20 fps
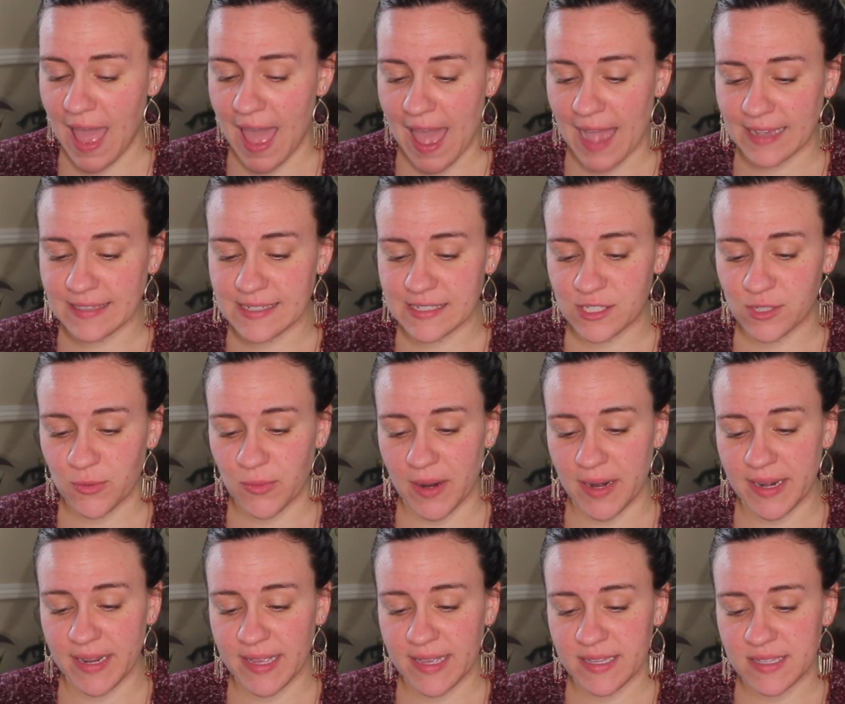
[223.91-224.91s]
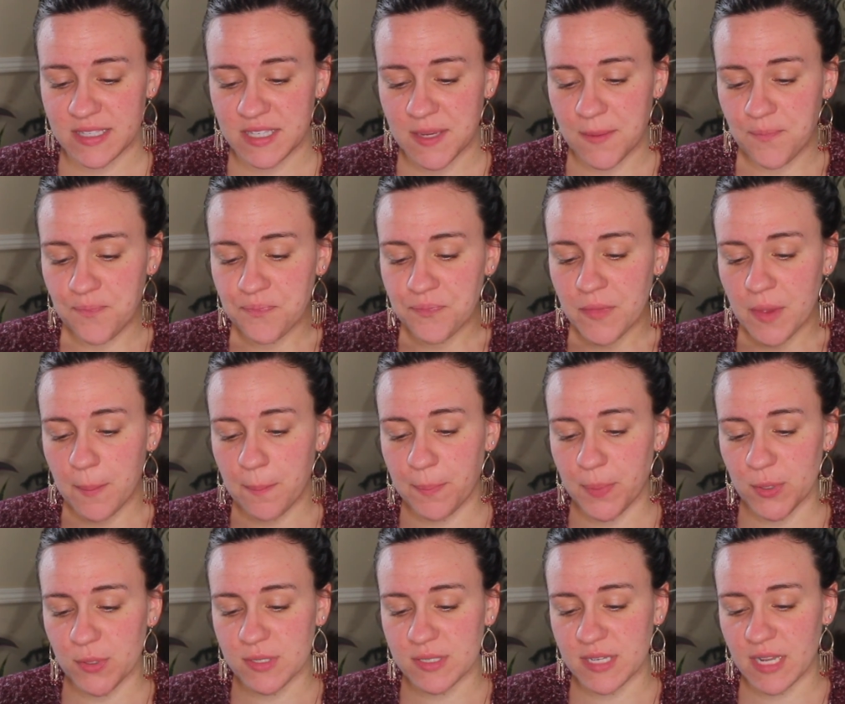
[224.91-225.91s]
acts as a
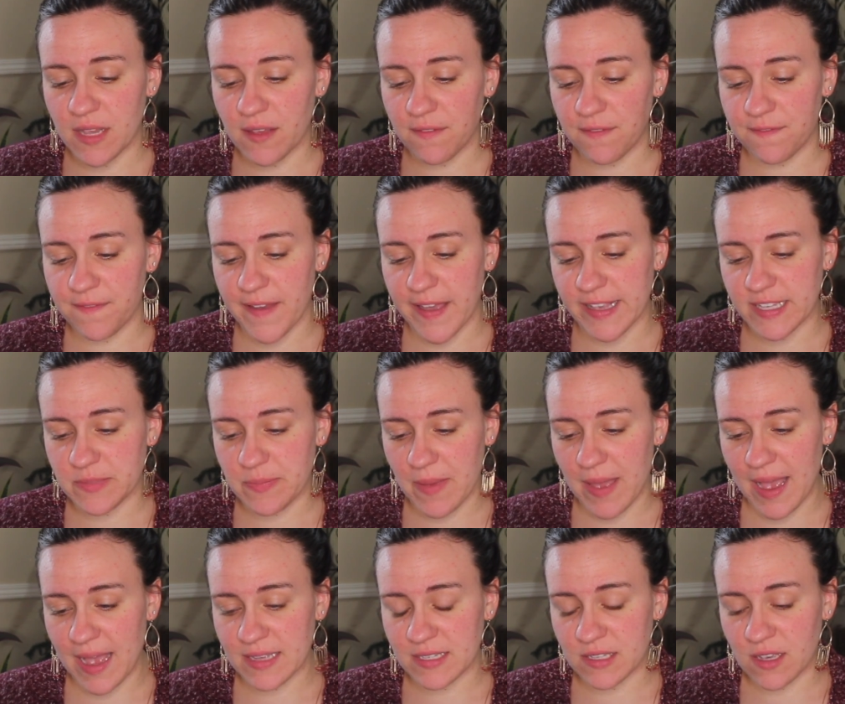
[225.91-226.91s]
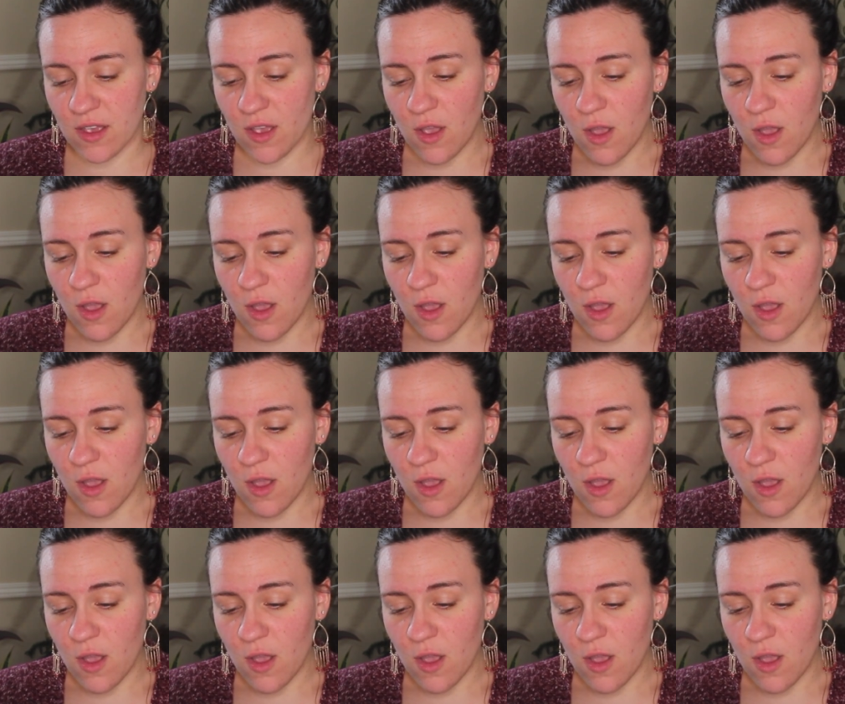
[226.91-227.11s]
radiance-boosting face mask